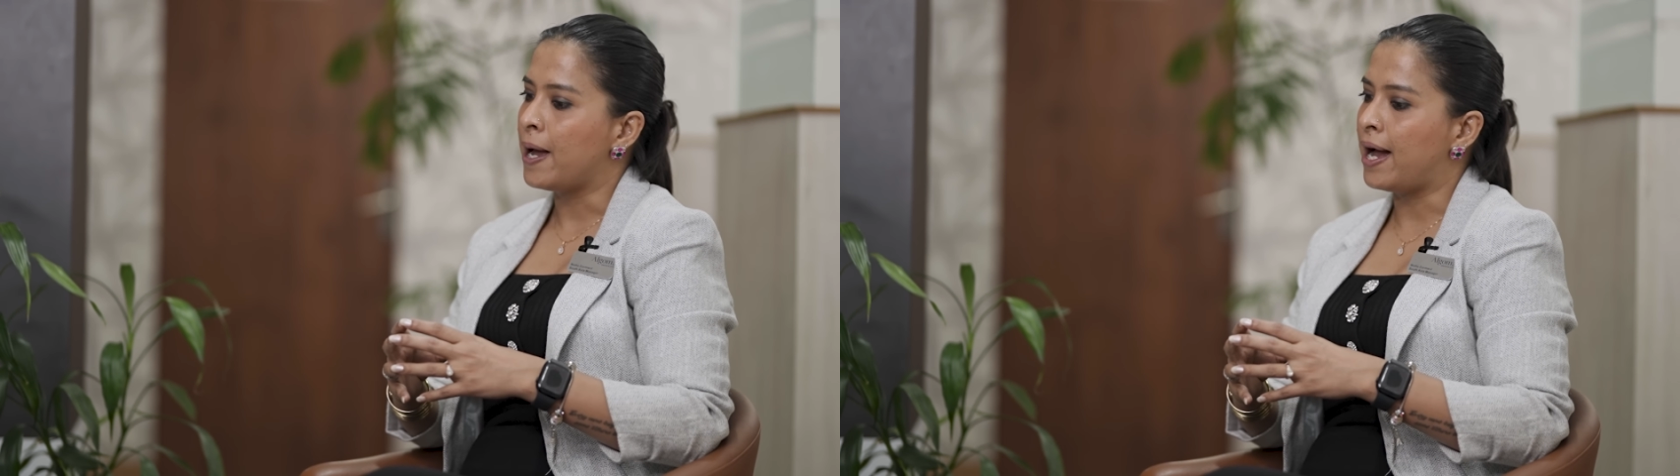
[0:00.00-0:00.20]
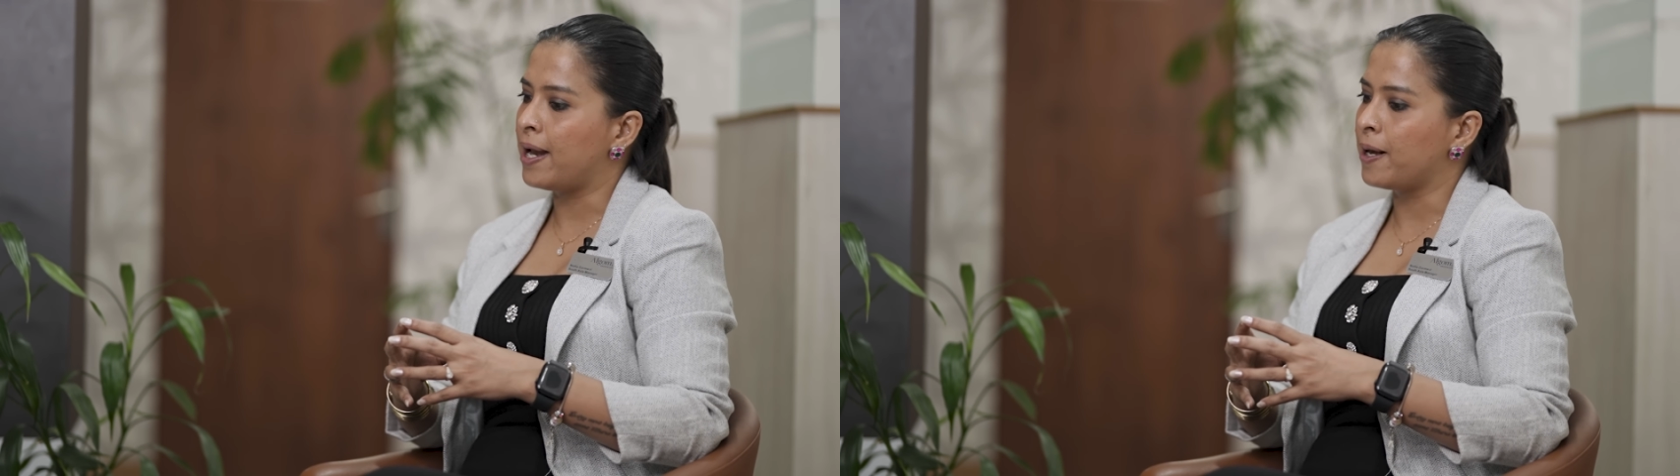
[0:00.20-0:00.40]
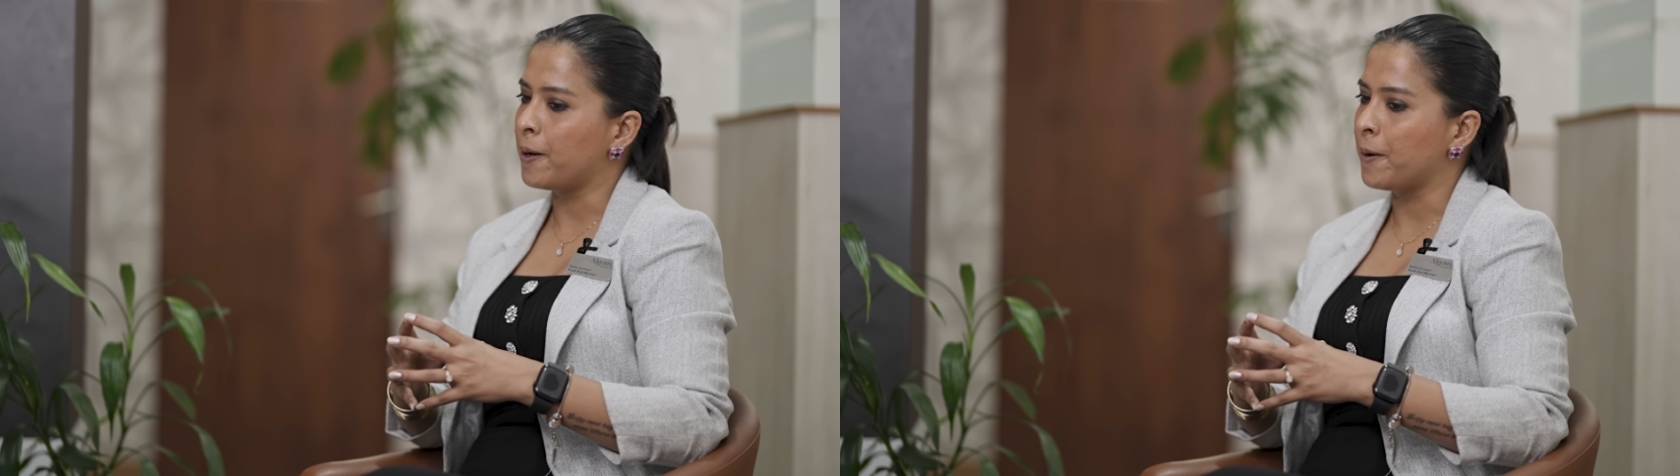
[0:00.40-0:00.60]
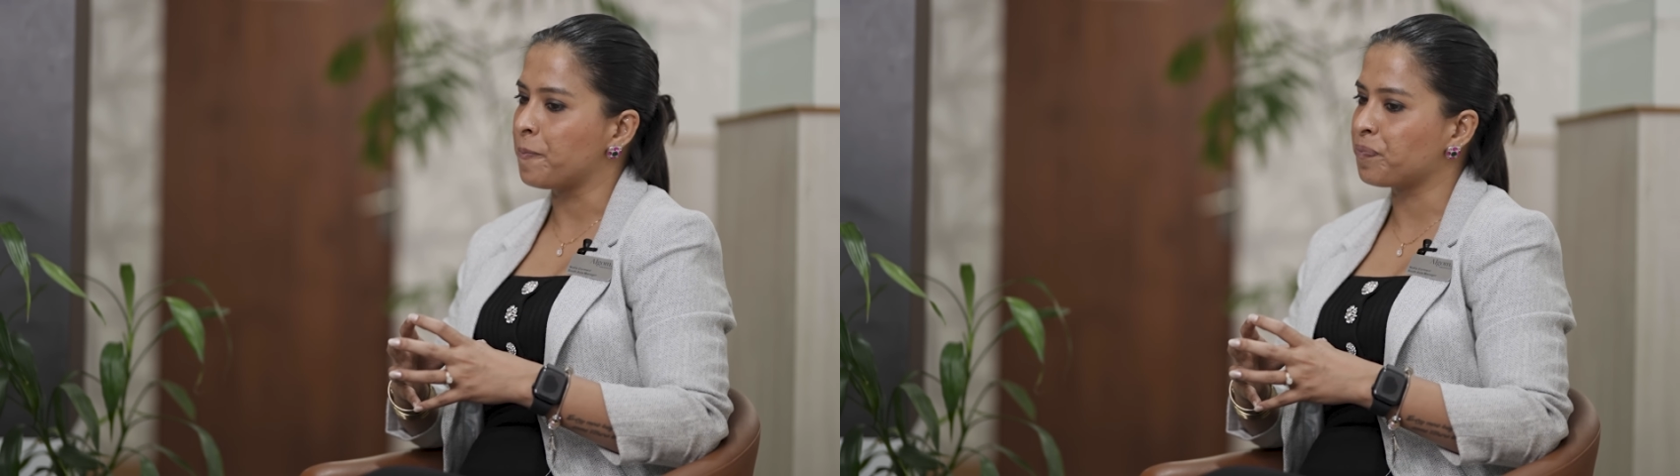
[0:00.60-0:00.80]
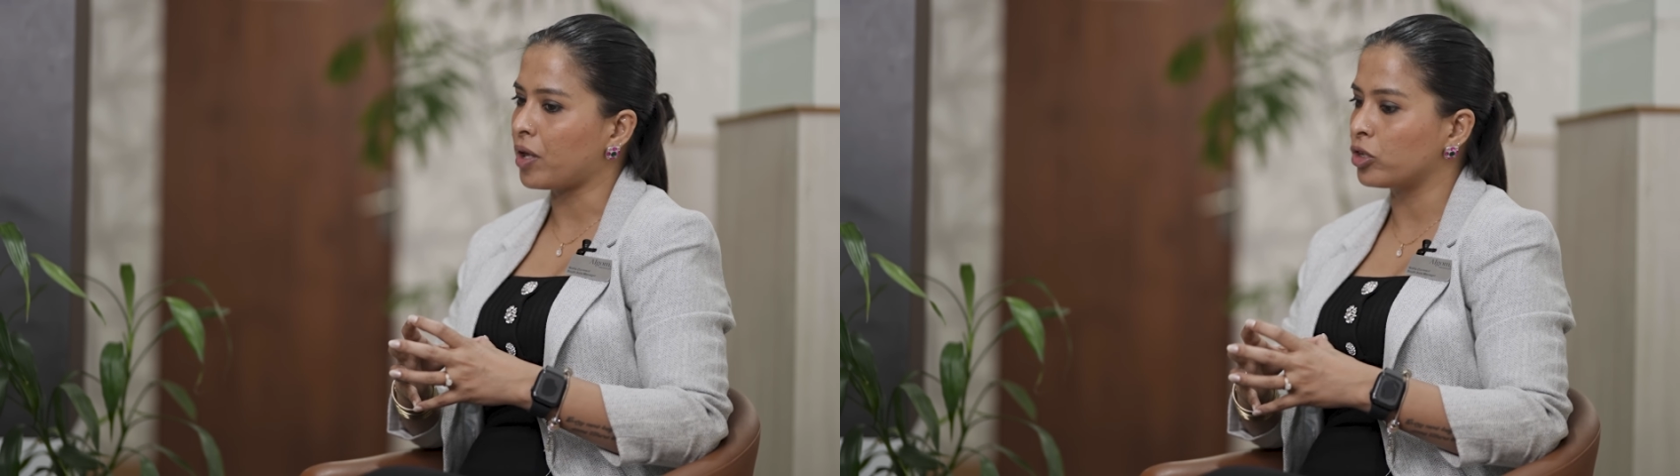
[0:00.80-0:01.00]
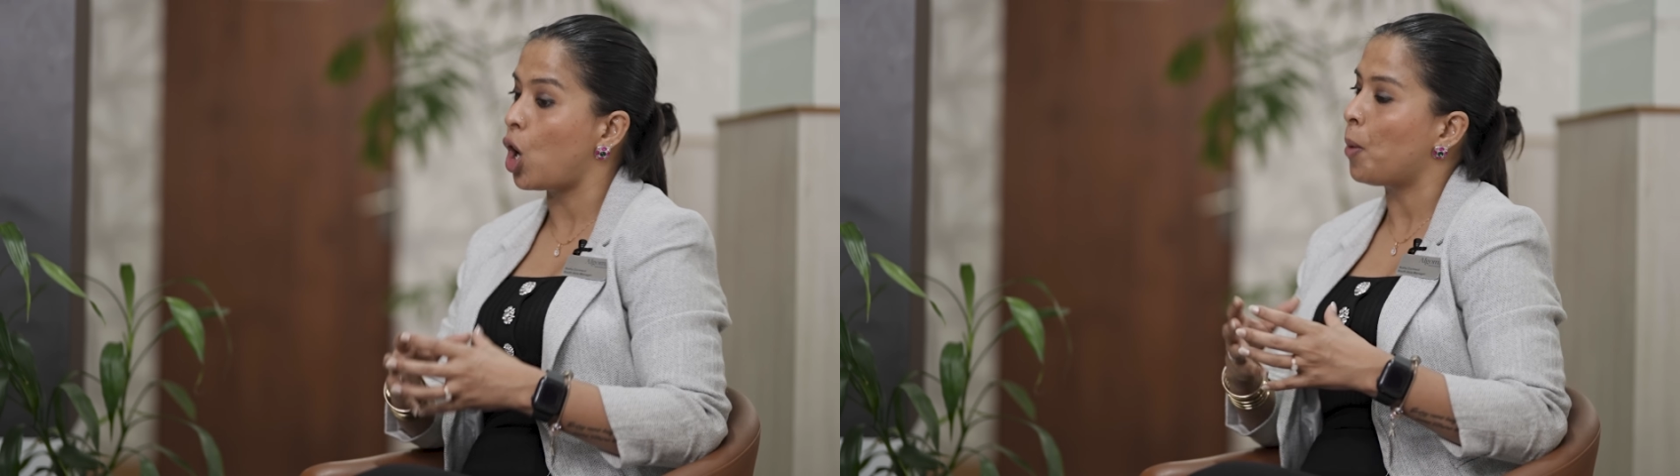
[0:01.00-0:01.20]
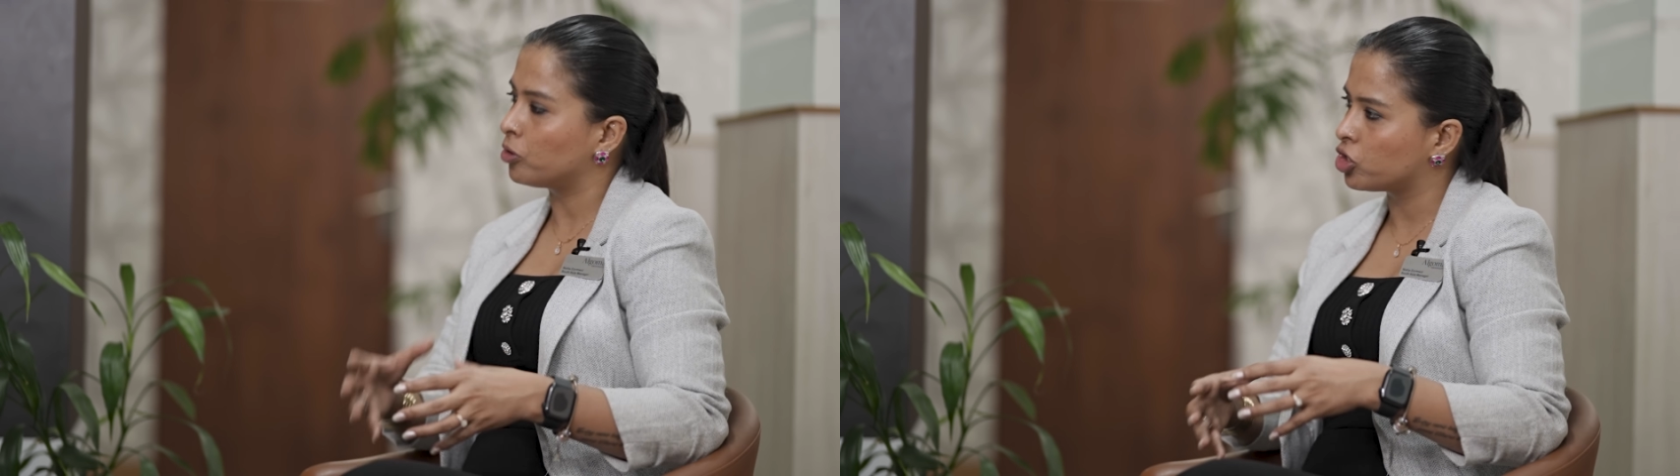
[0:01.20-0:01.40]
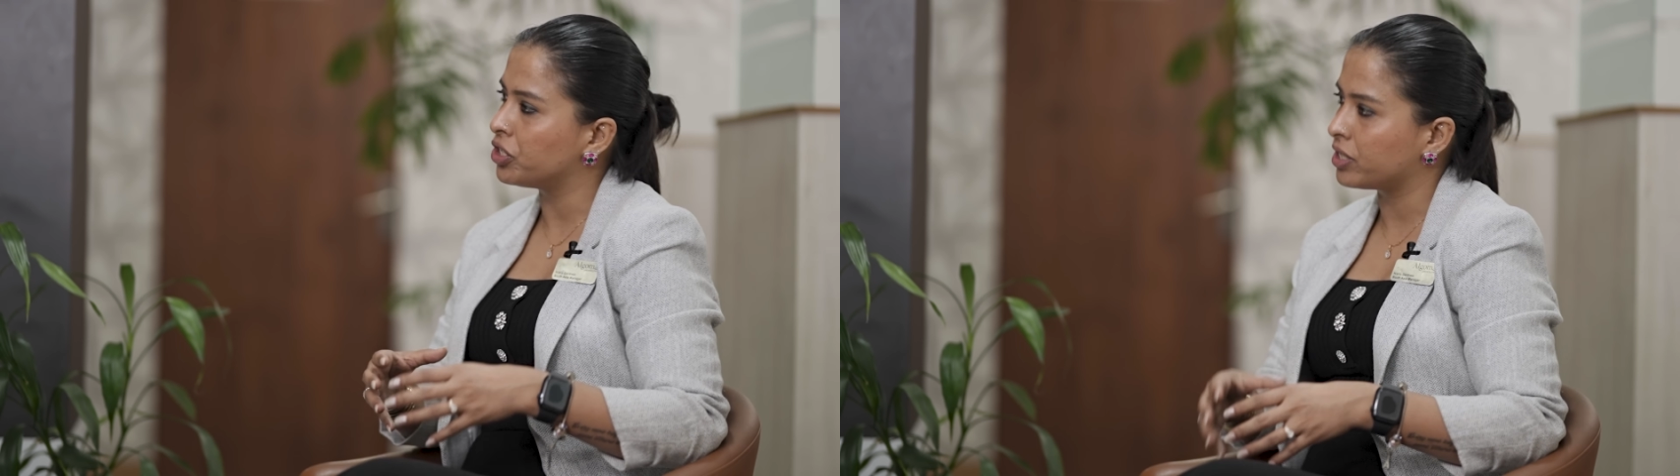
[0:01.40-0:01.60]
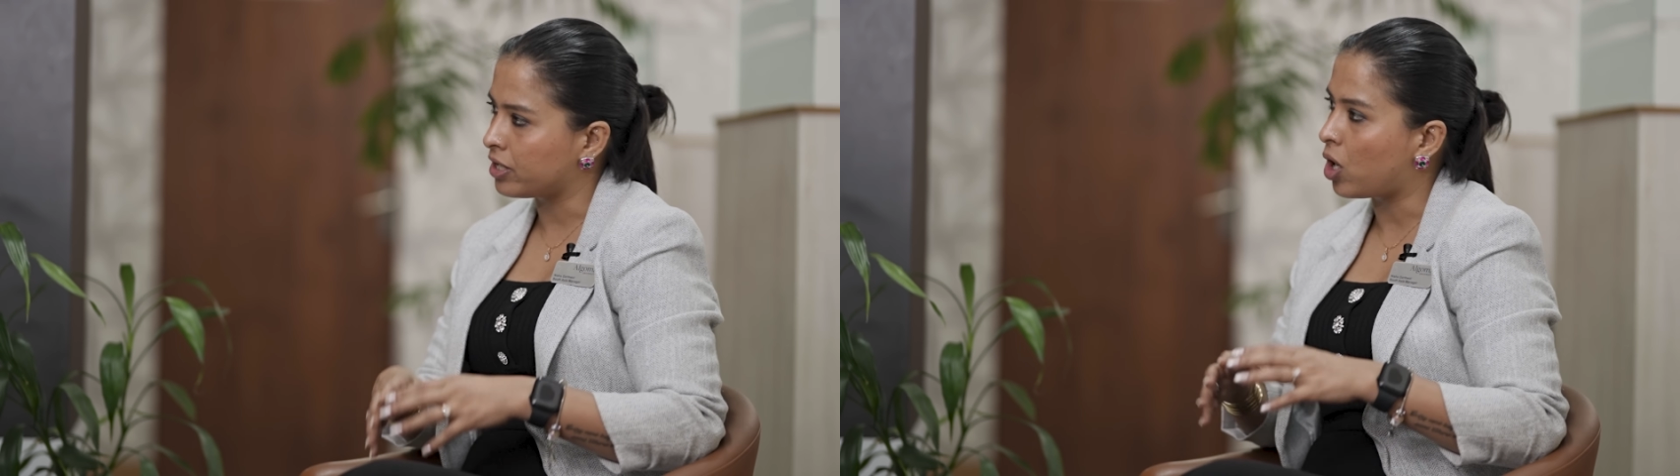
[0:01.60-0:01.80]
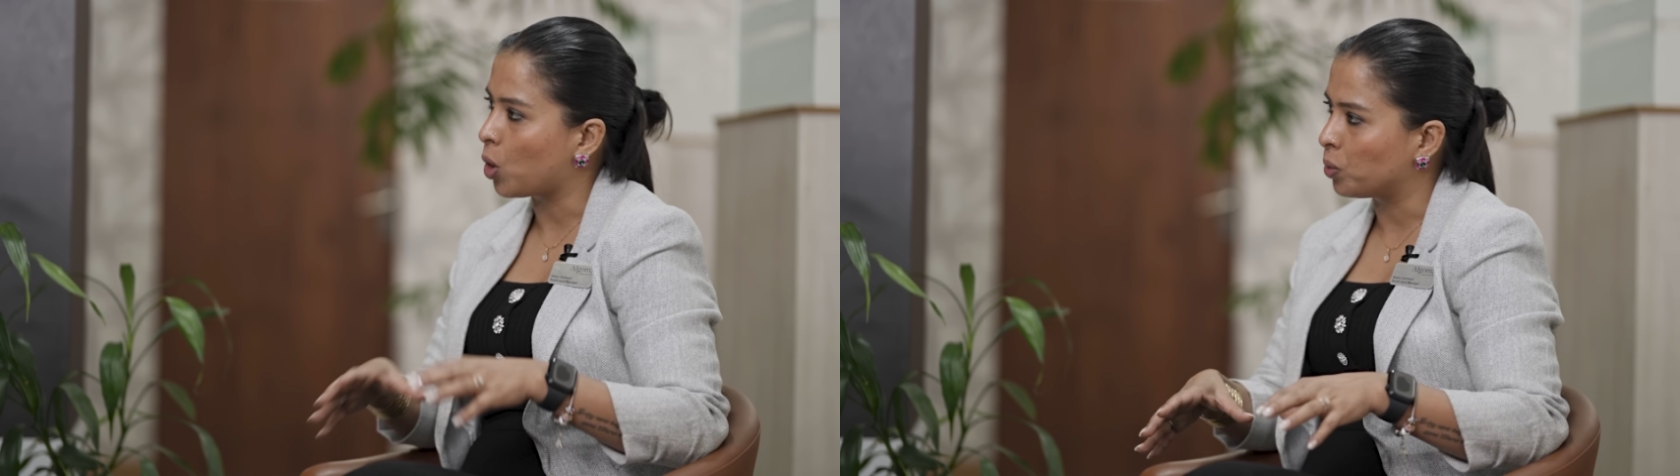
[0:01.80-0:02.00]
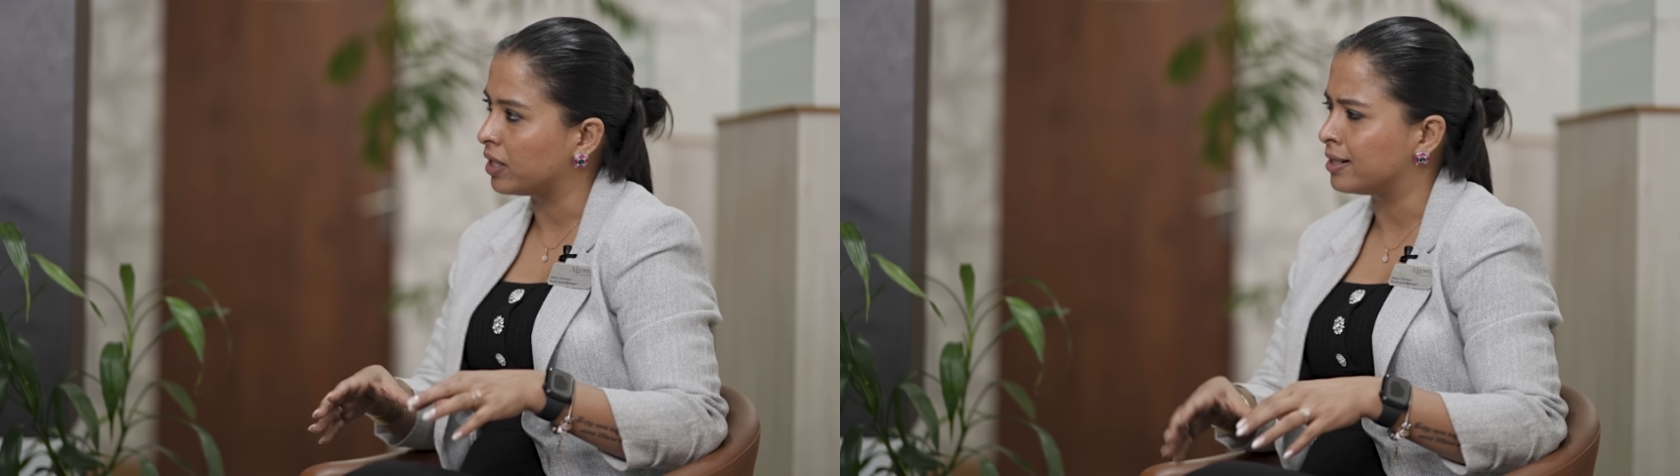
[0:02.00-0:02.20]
And the opportunities are always there.